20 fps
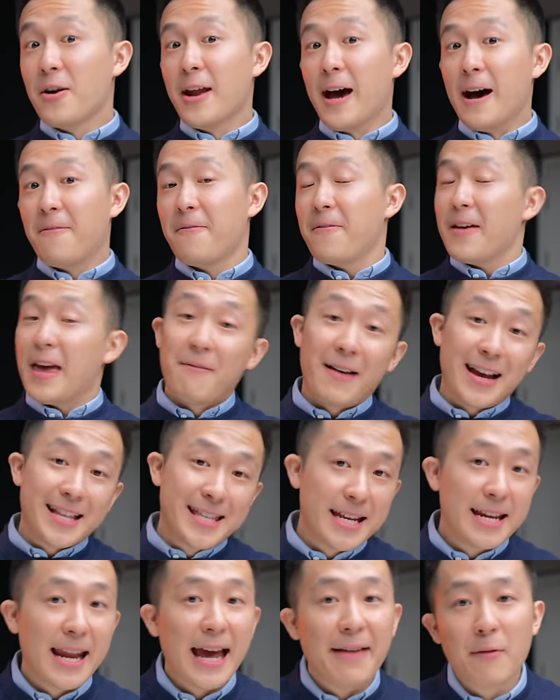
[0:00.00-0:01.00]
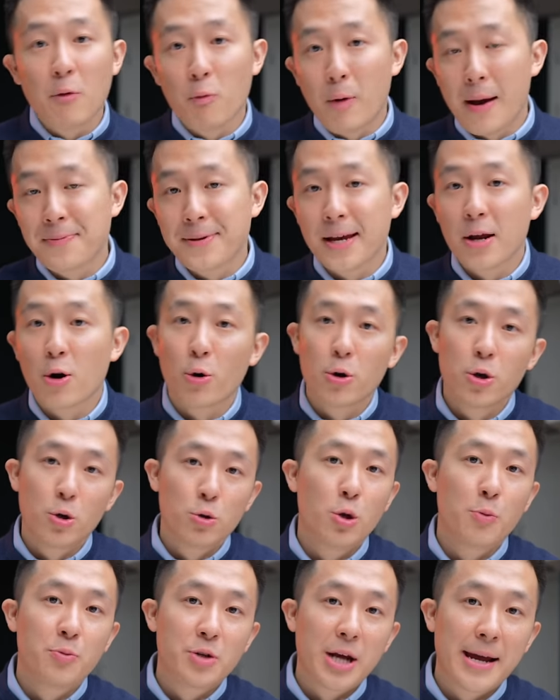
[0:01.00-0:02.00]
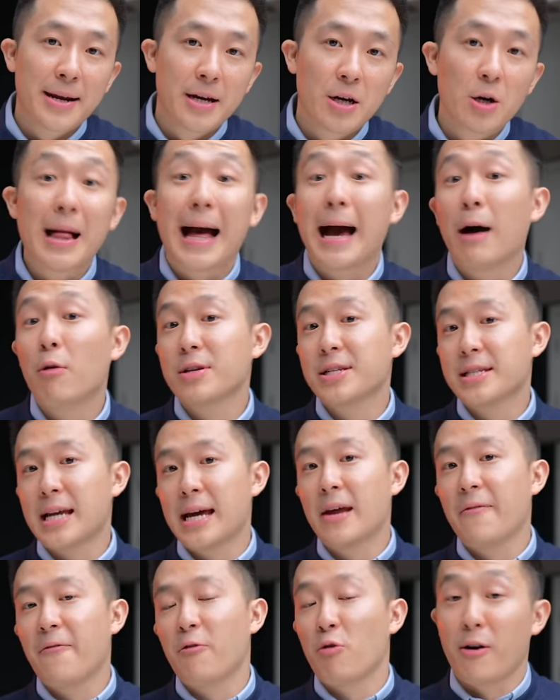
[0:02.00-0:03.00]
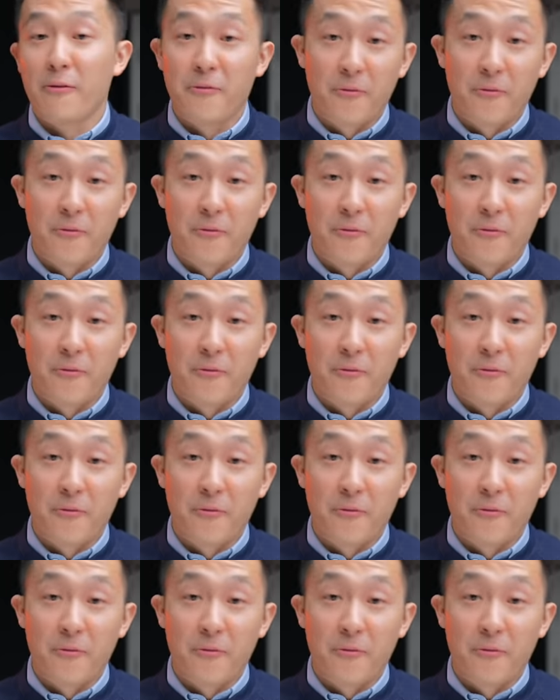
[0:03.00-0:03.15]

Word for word: enough, if I didn't have a website or YouTube channel, I would sign up for a